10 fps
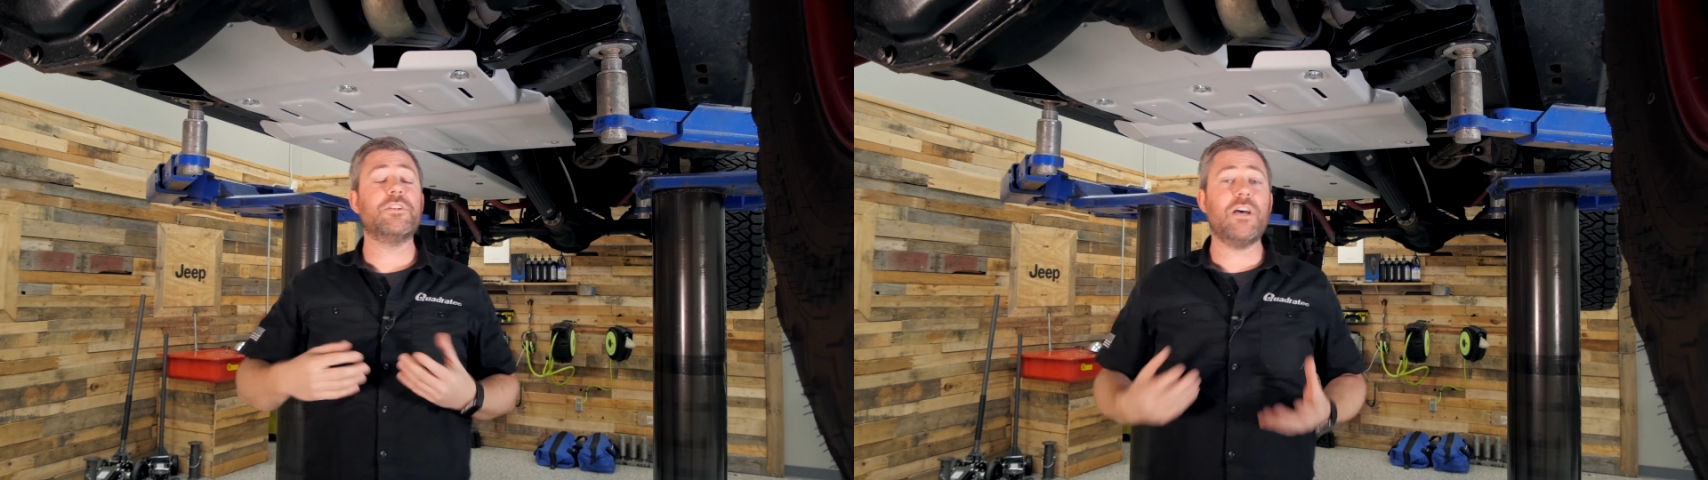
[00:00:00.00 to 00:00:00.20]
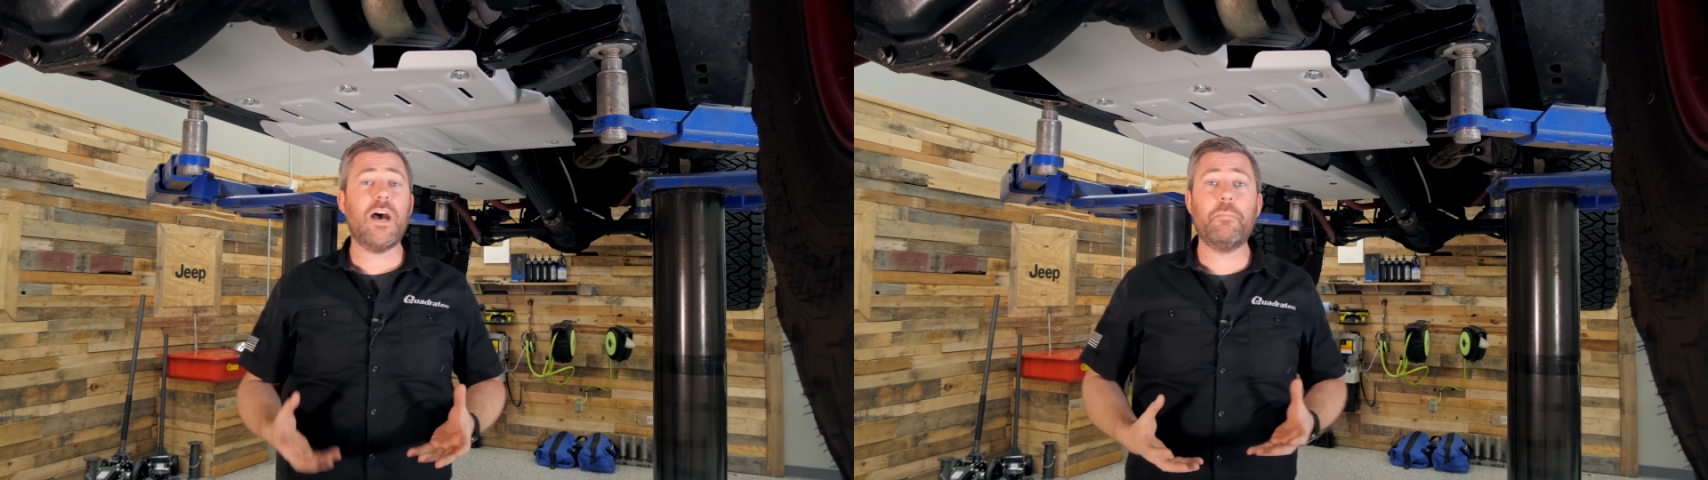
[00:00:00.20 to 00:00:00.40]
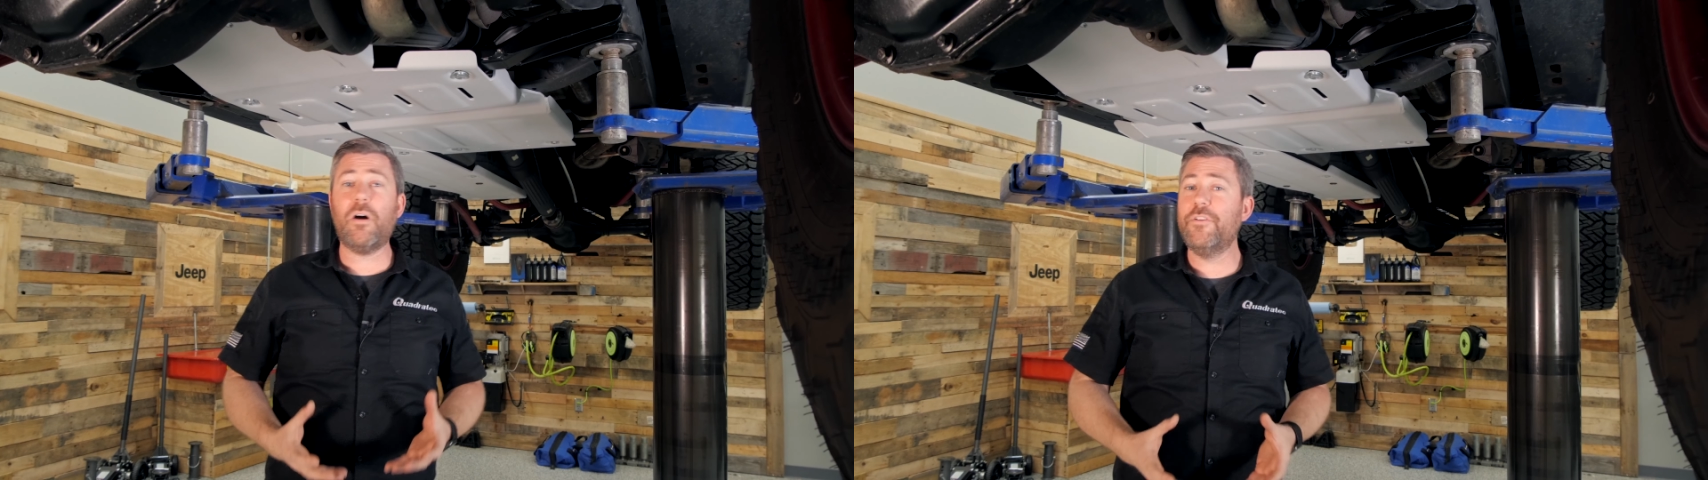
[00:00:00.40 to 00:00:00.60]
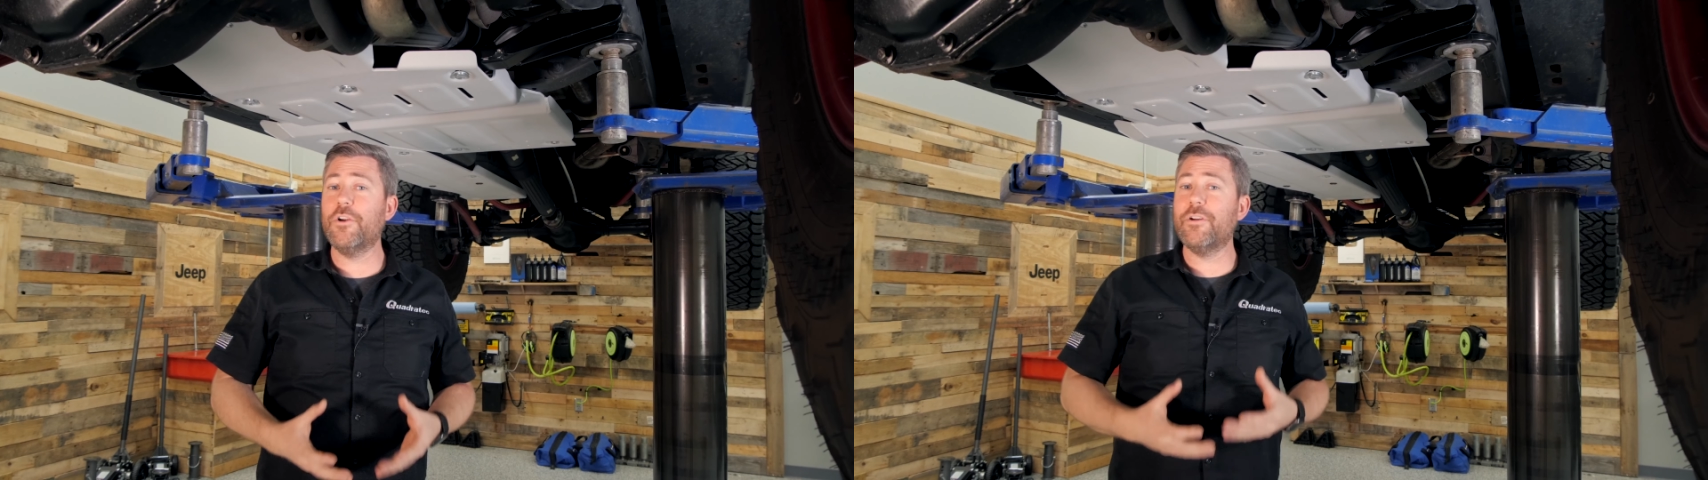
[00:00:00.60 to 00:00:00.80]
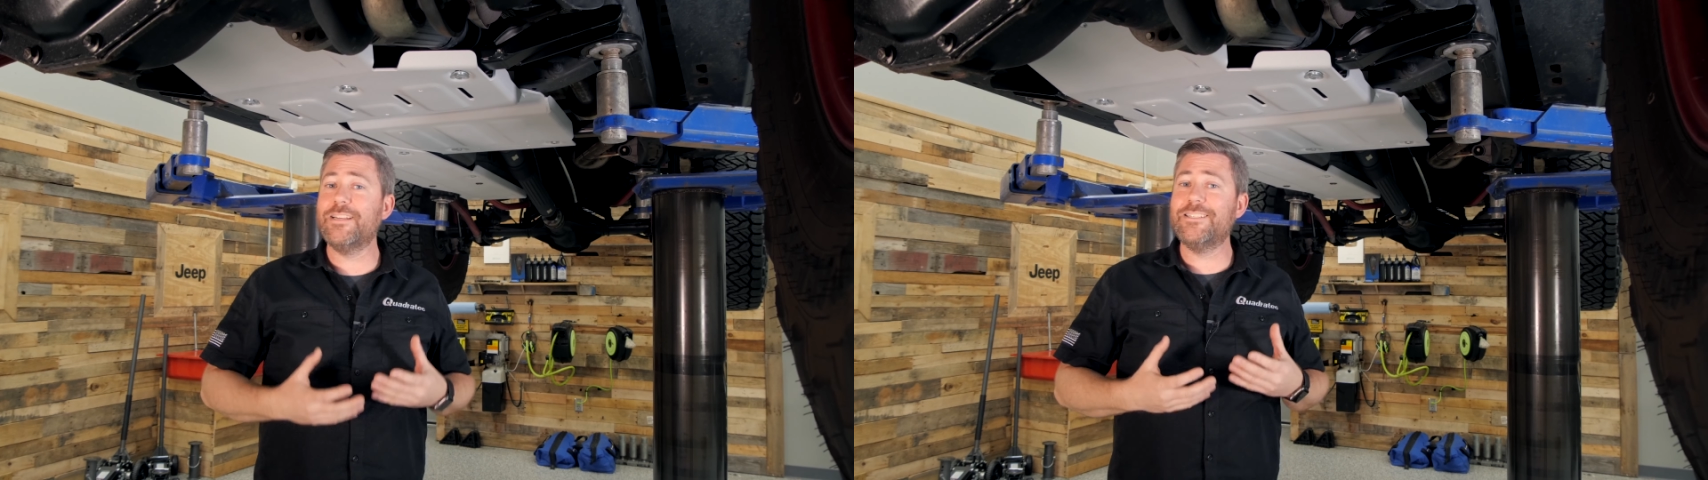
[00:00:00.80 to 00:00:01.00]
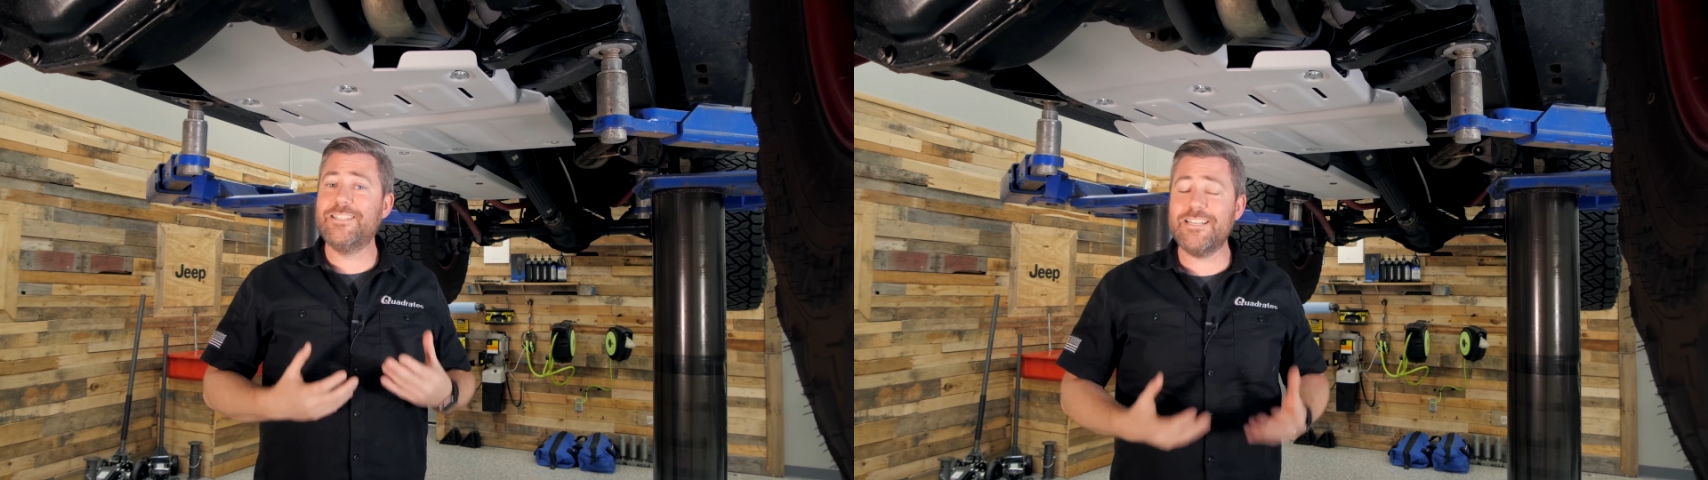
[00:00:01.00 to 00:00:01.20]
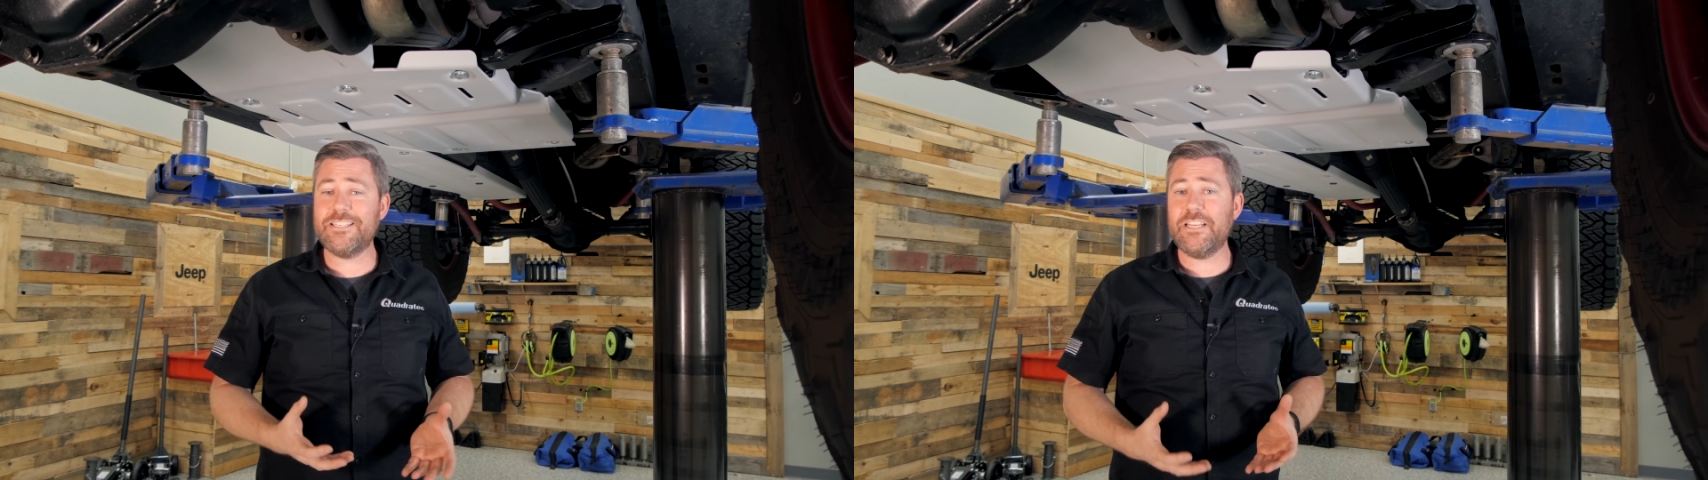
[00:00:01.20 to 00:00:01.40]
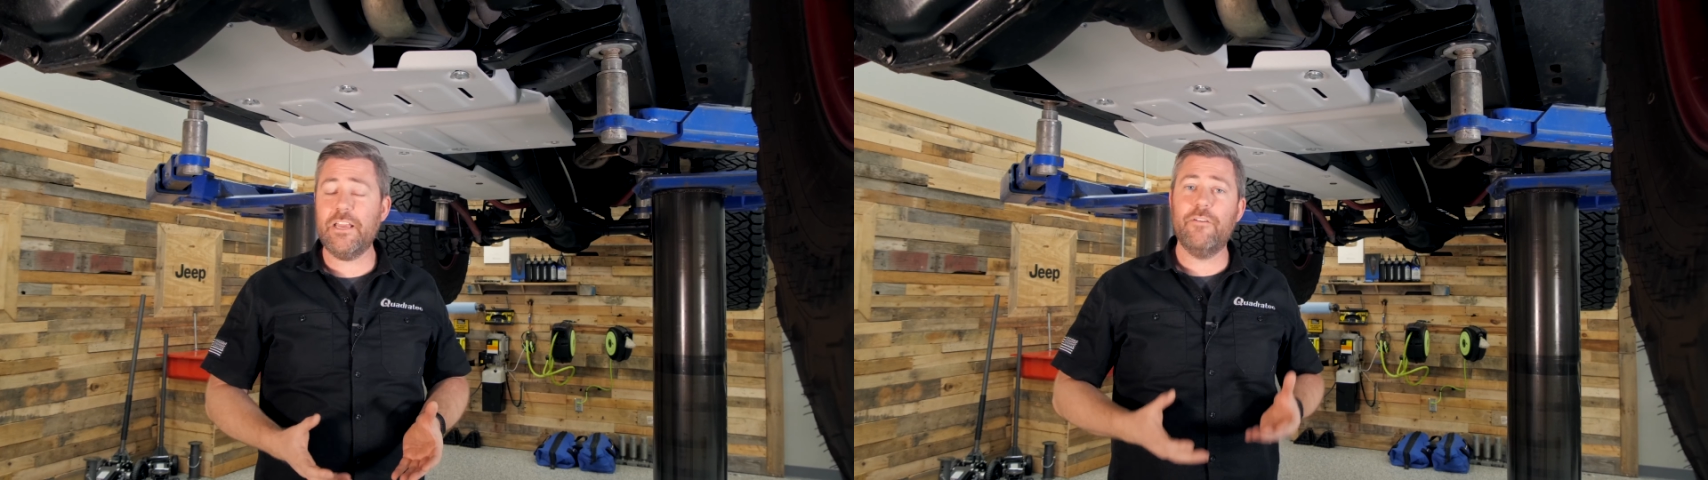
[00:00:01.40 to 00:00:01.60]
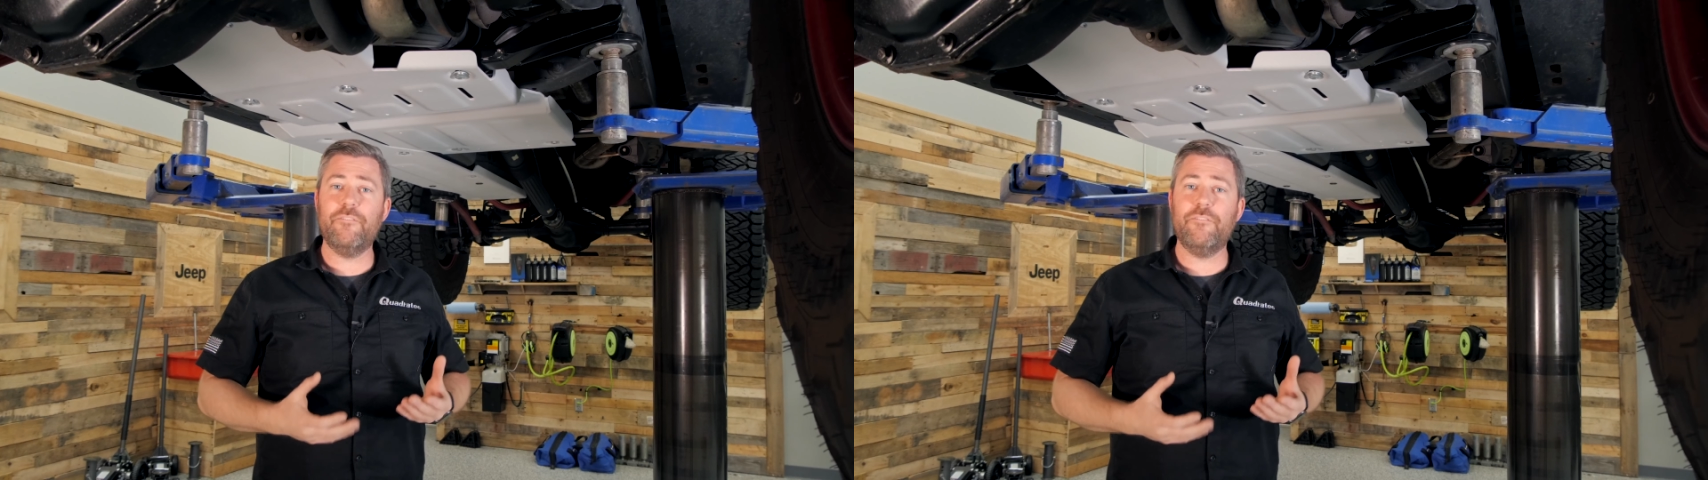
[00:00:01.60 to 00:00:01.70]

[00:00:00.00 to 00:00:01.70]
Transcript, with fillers: top of your existing